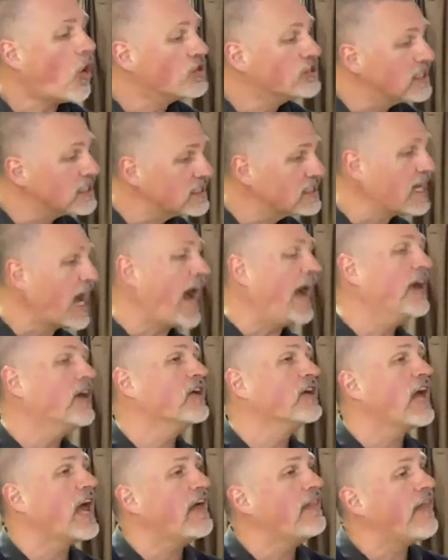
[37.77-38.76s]

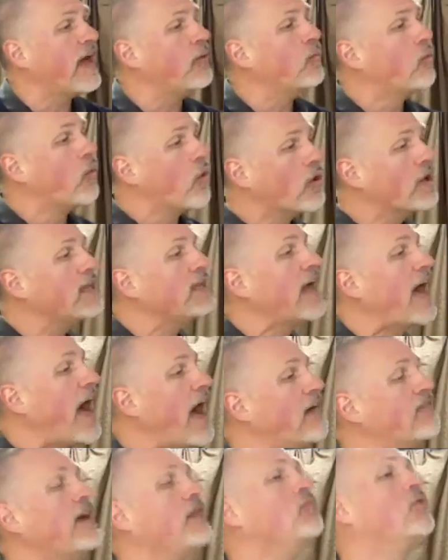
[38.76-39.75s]
desired and they wanted to
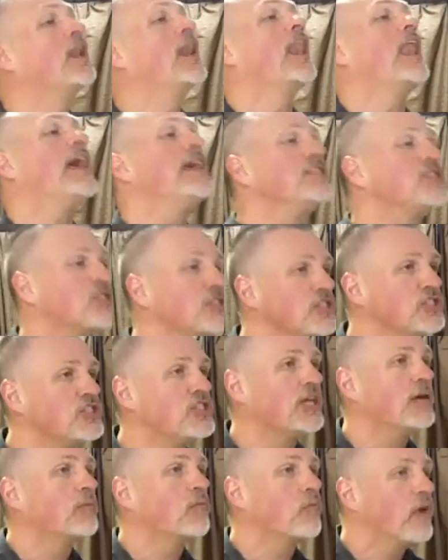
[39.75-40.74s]
have a
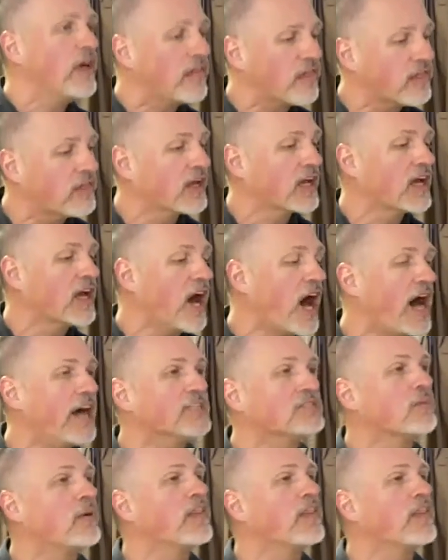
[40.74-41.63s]
relationship with the gods,